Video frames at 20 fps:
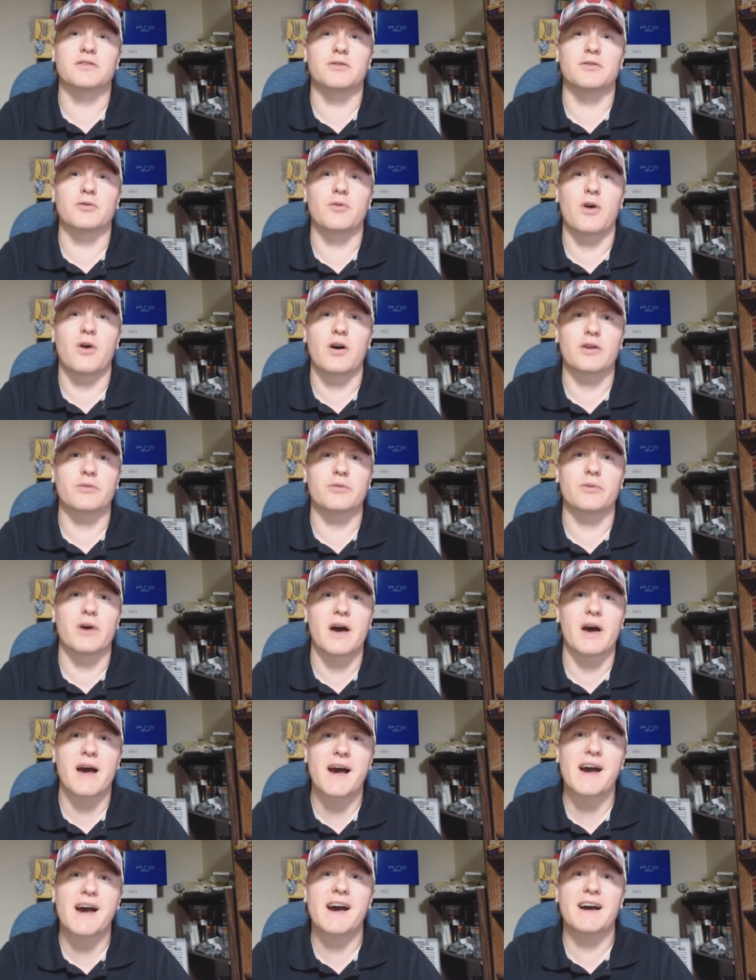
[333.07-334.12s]
You know,
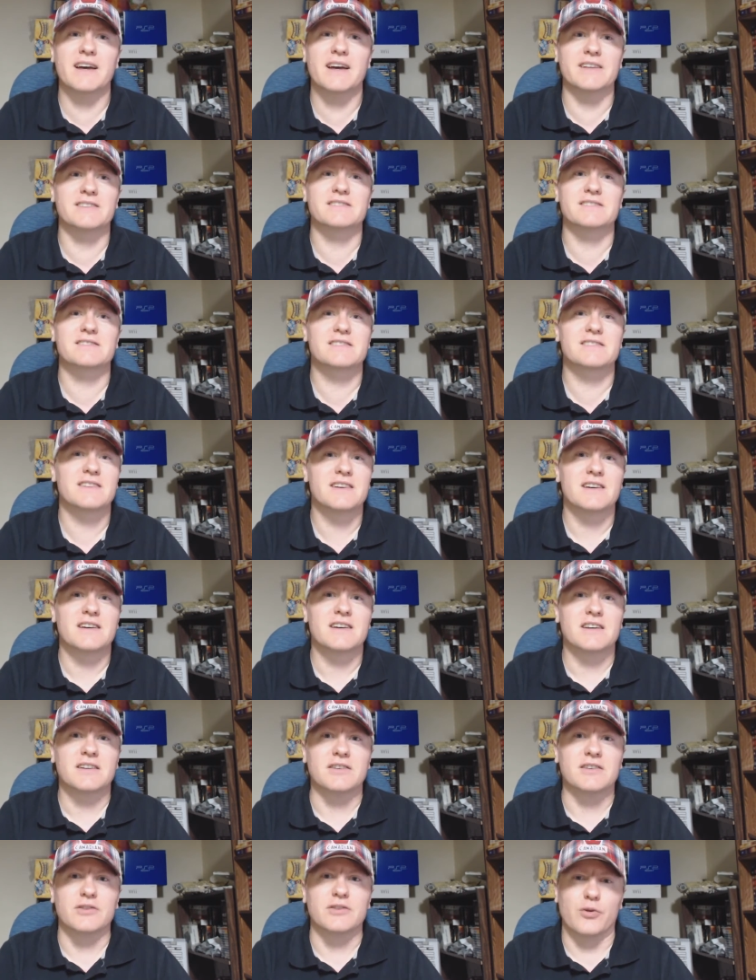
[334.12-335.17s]
Ottawa has,
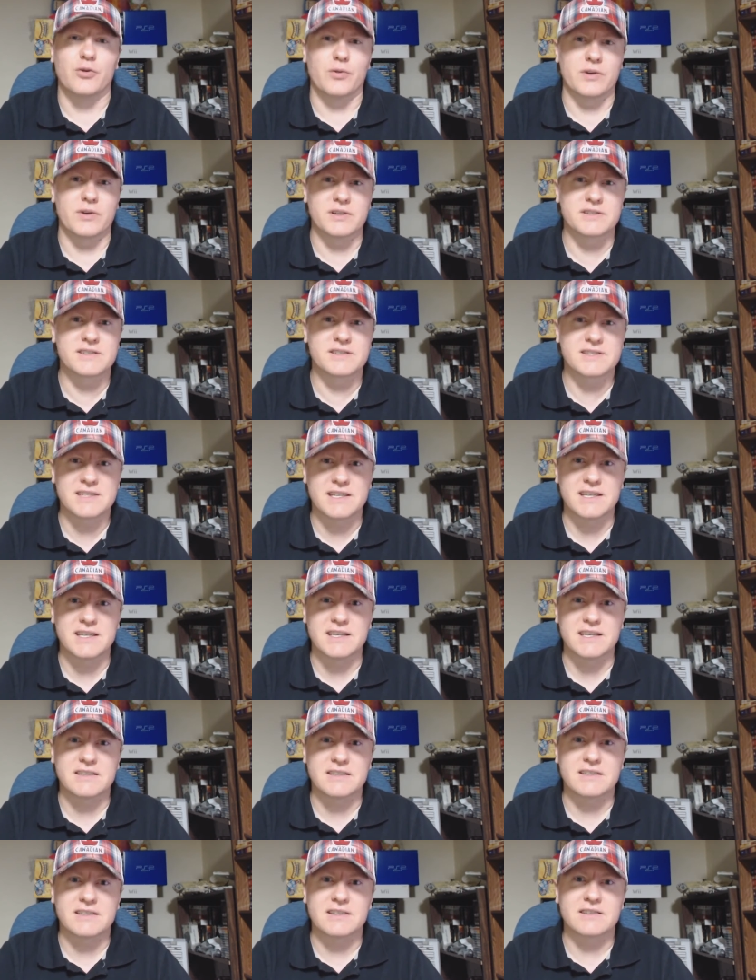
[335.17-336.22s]
you know, a
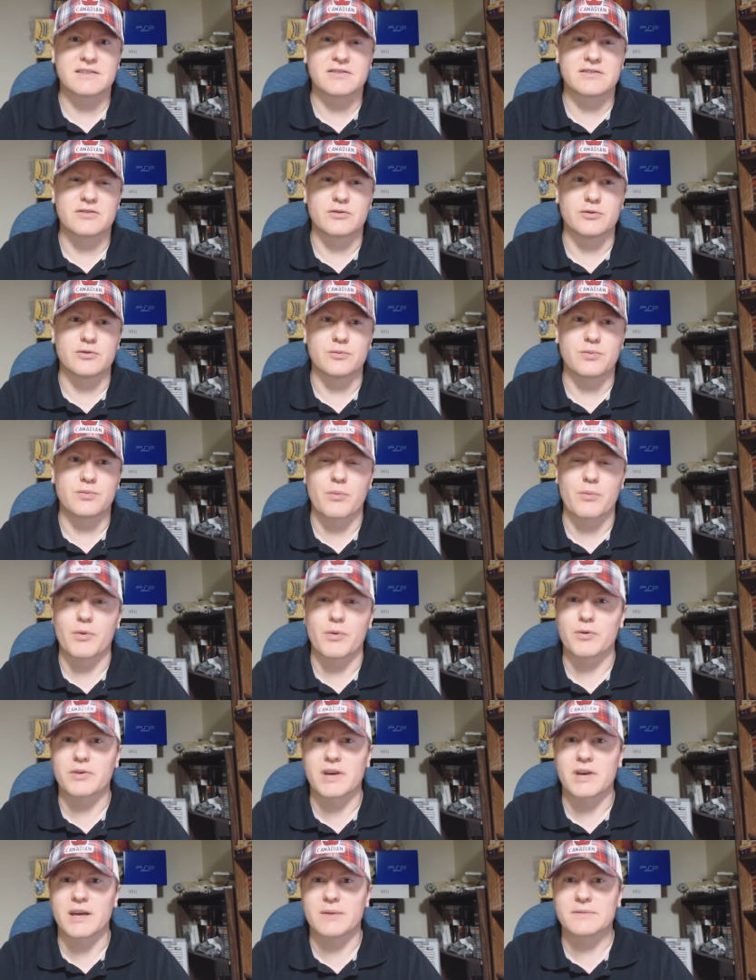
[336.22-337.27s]
scene to
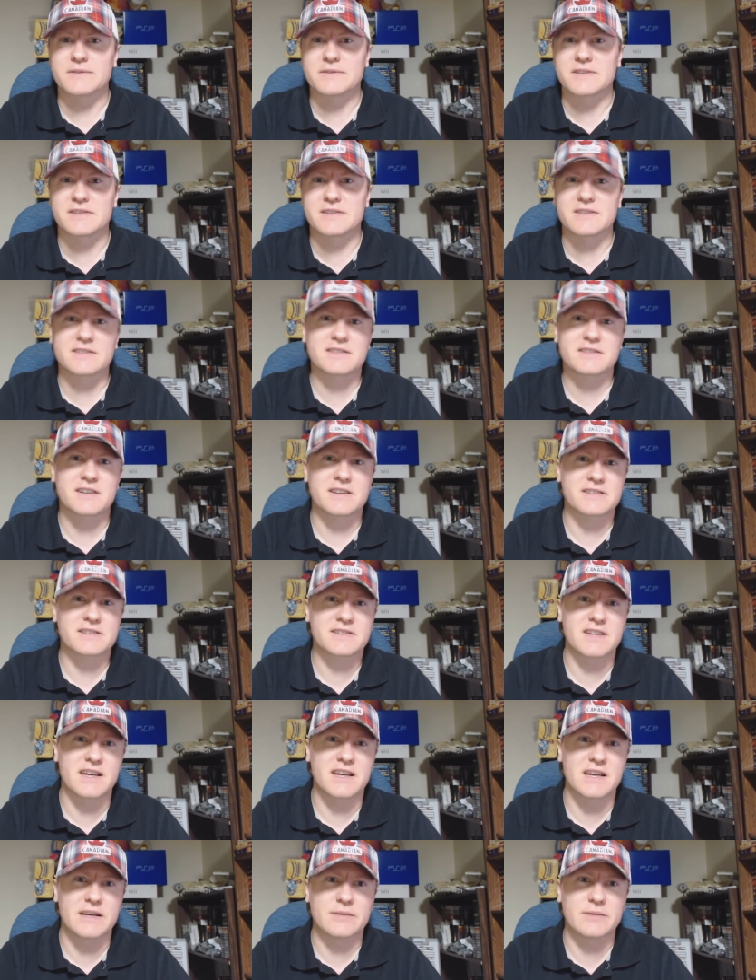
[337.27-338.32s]
promote games, discuss
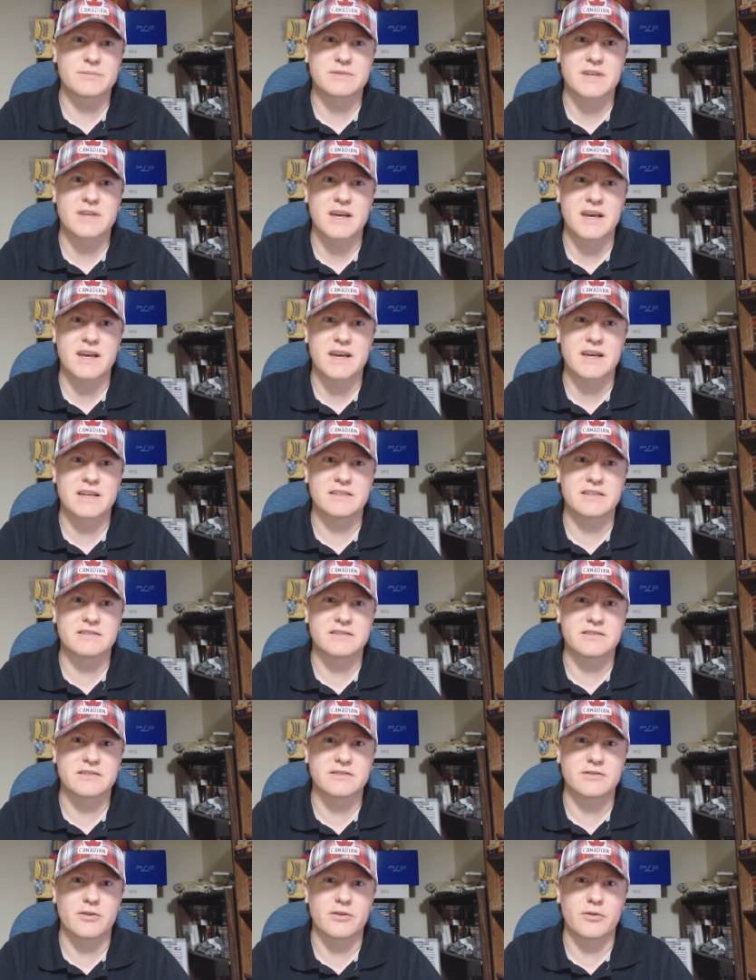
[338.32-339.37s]
games, and
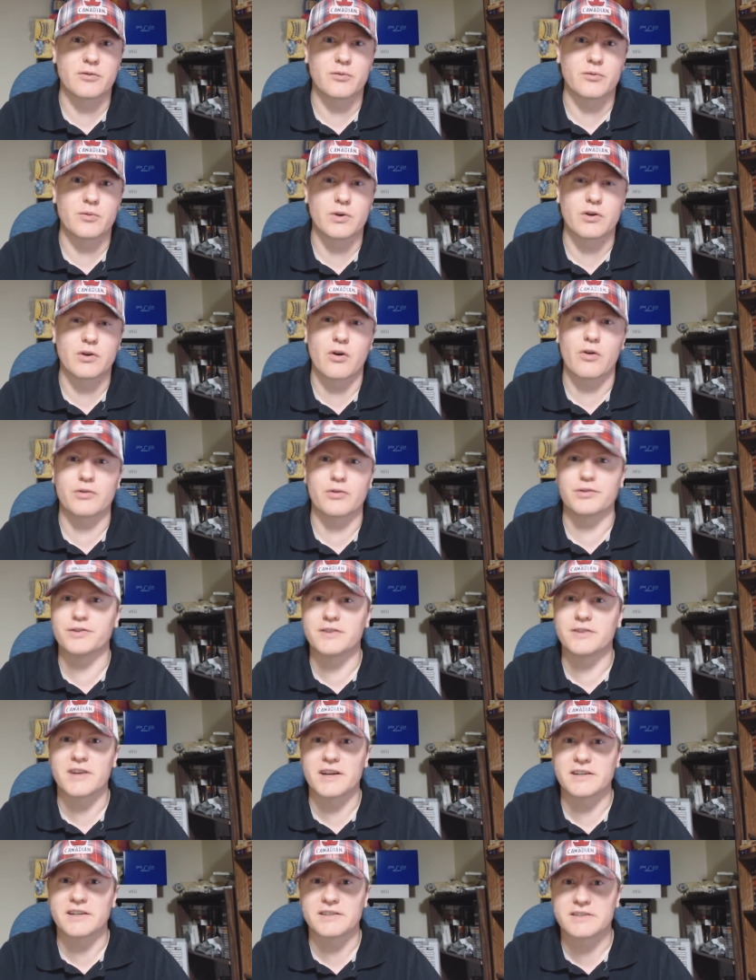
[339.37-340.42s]
you know, we're all
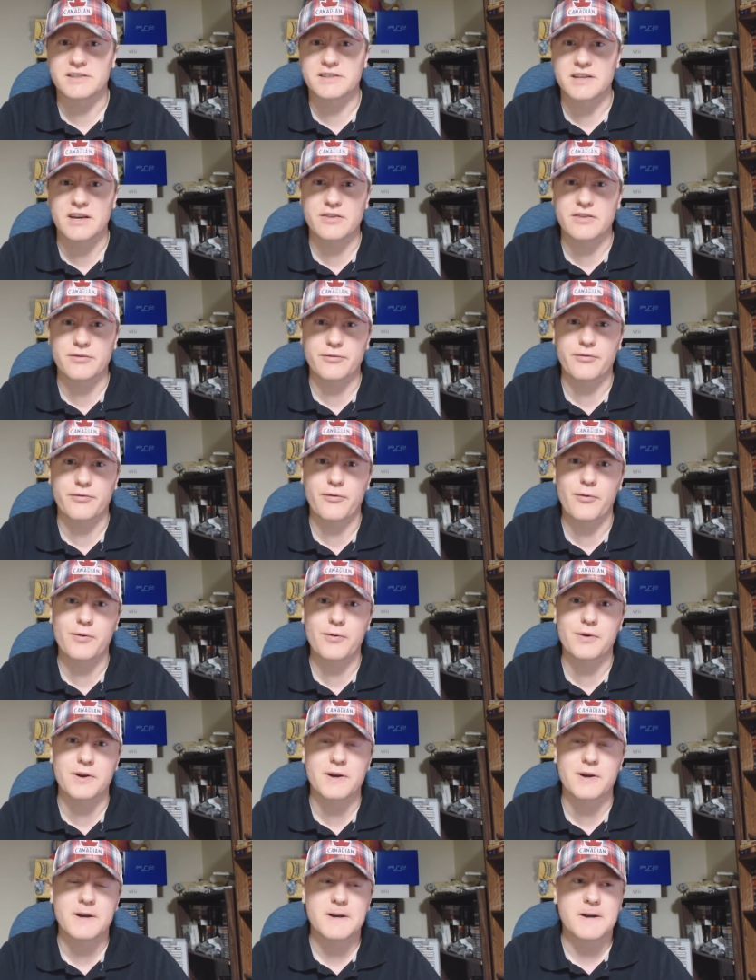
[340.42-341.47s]
united together
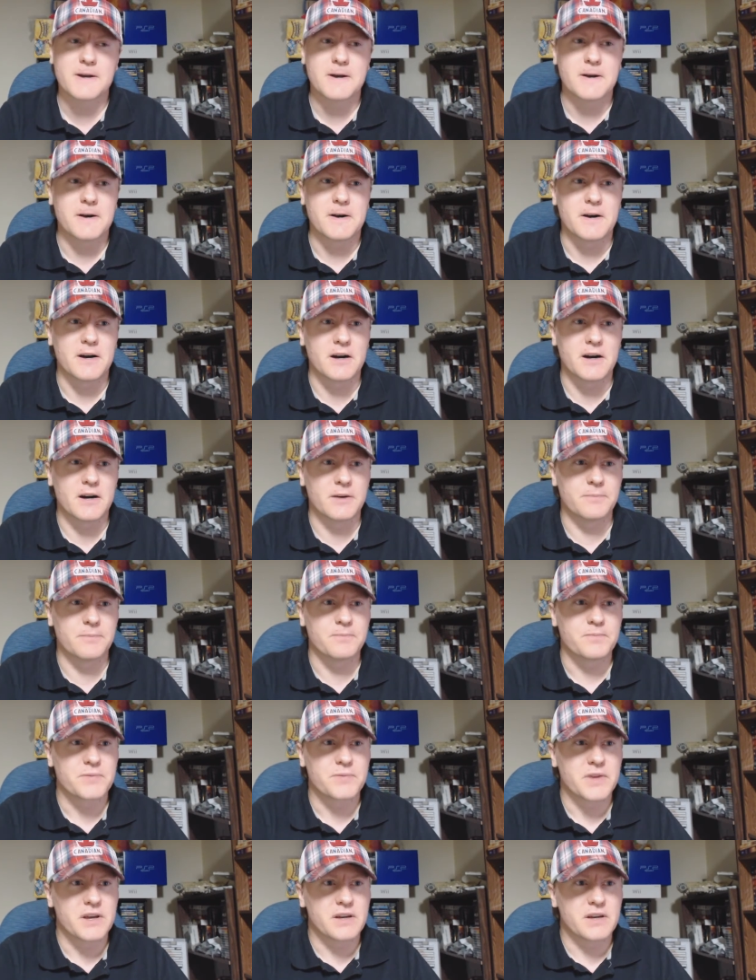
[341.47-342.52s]
for it. Um,
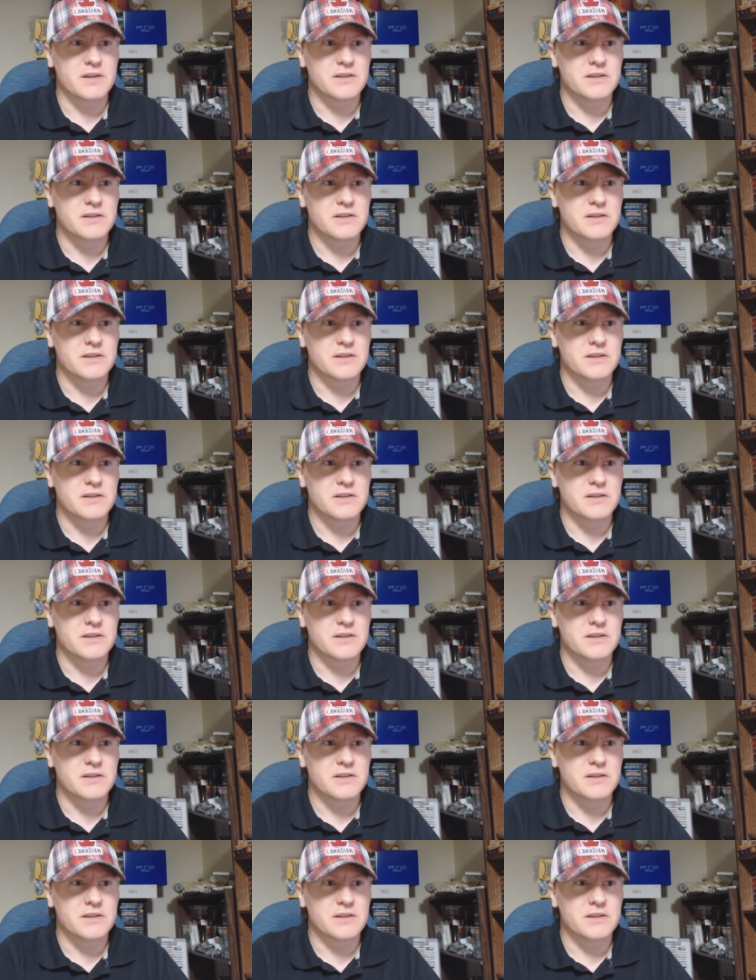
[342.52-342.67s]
